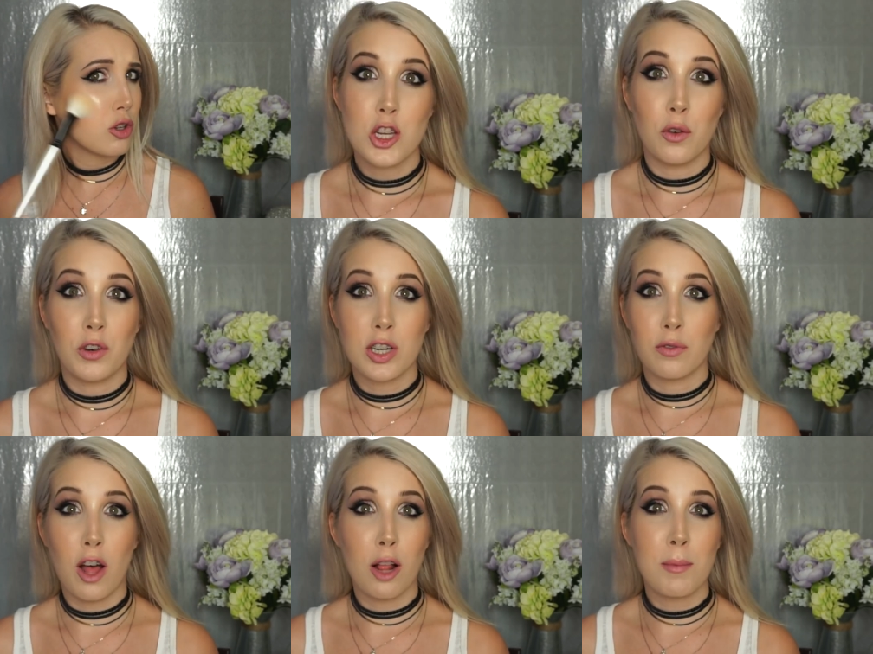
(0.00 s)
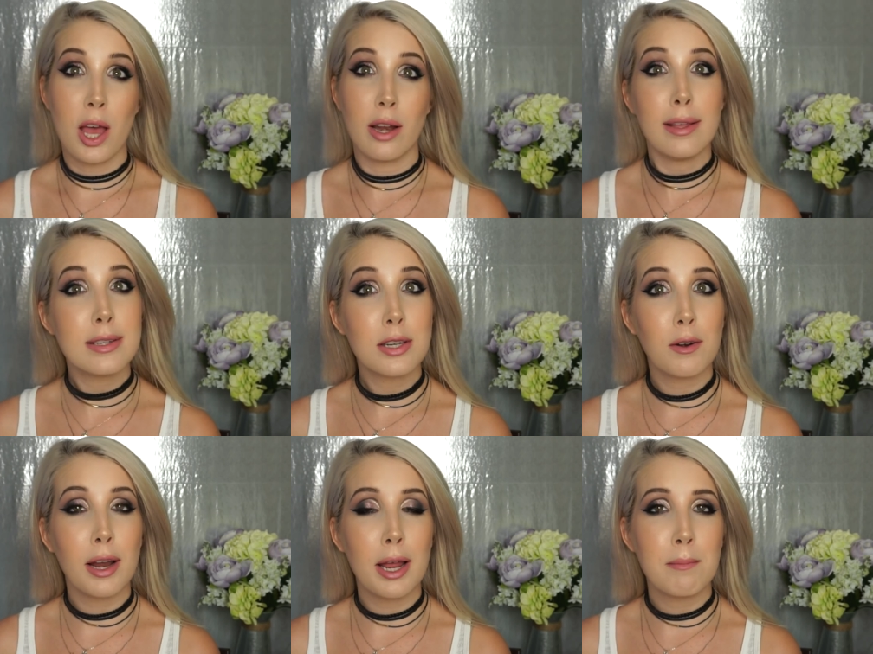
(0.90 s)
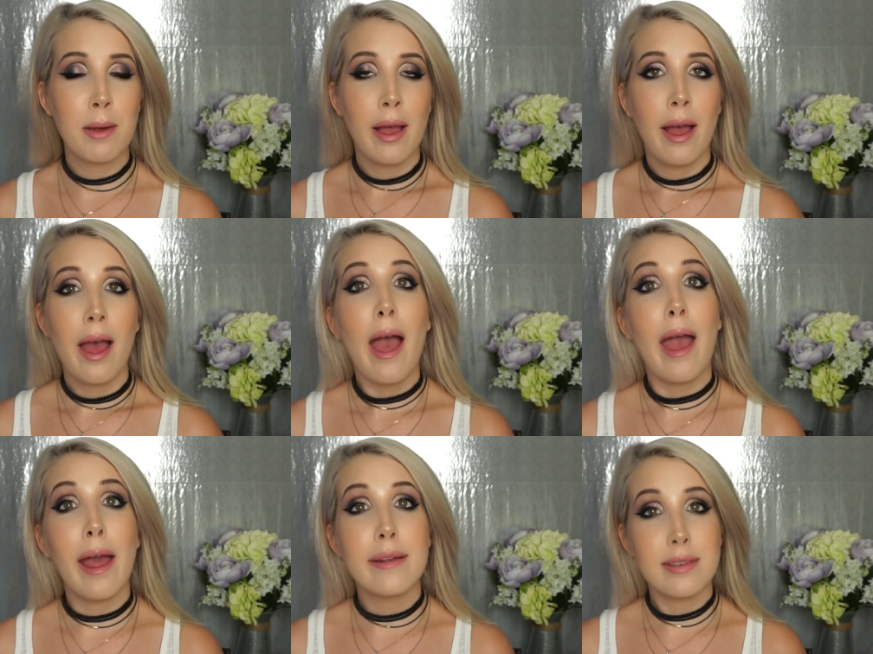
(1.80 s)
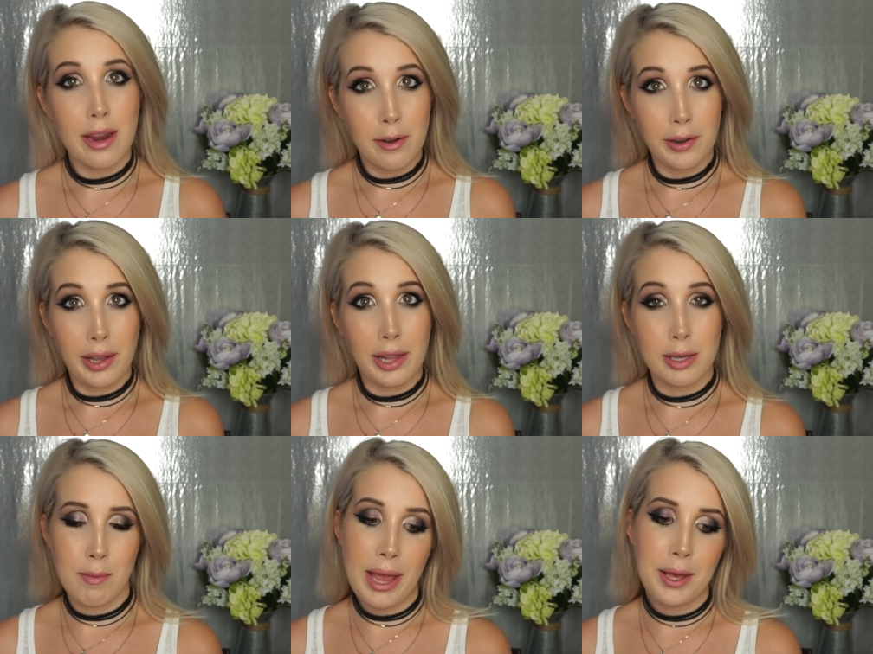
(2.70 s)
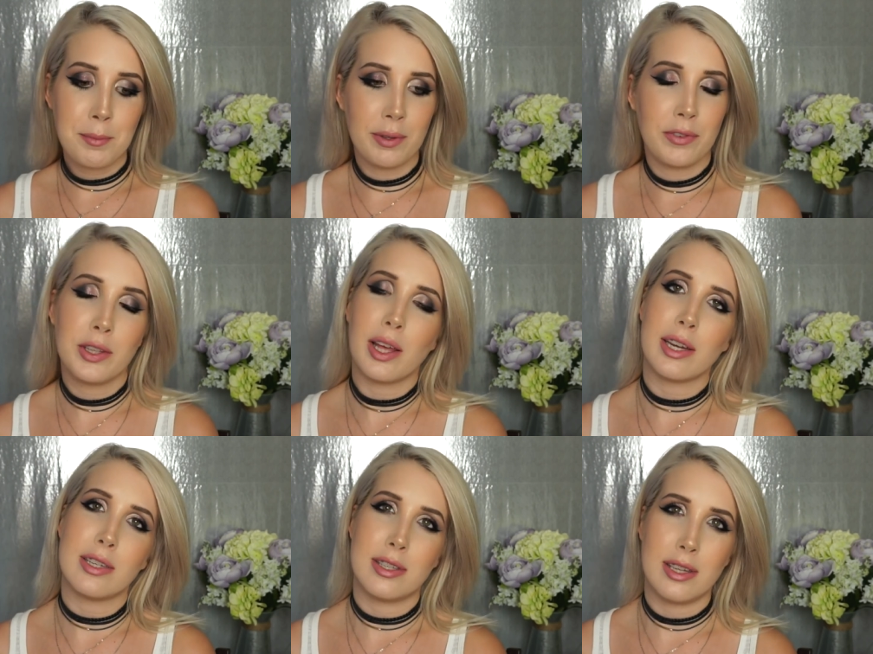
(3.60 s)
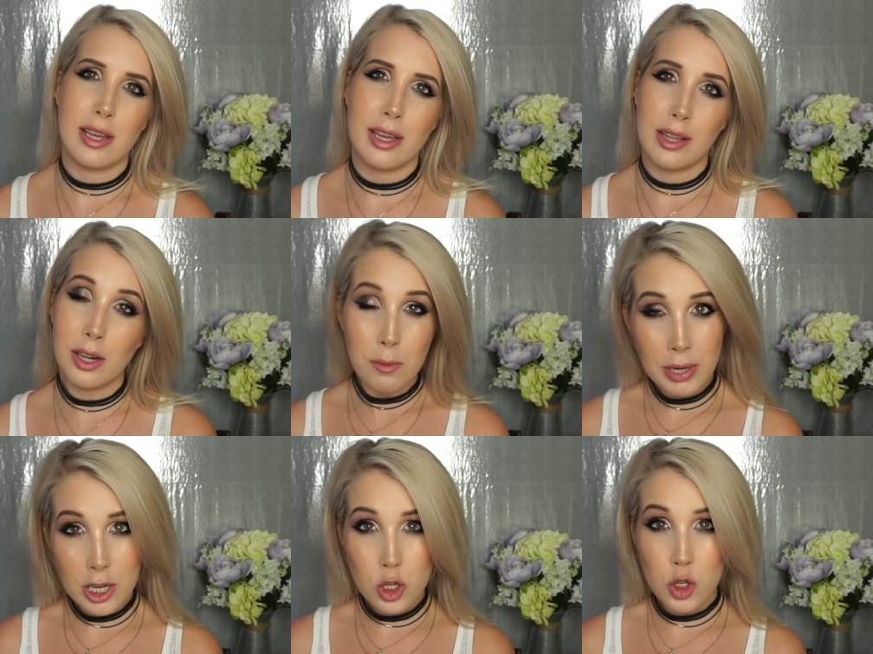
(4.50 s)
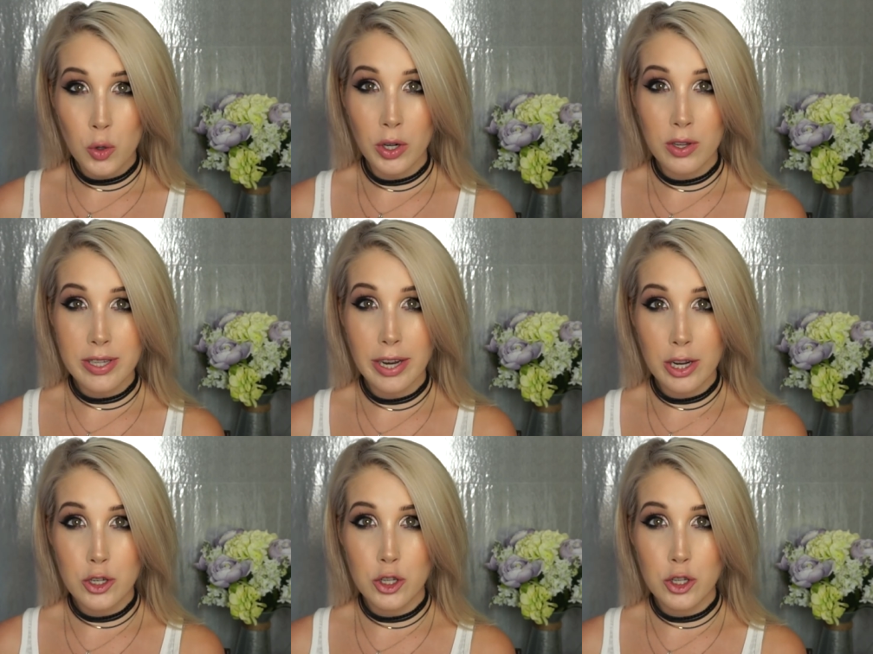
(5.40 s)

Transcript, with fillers: Don't forget to follow me on Instagram at Erin Kelly Makeup if you'd like to see little mini tutorials that I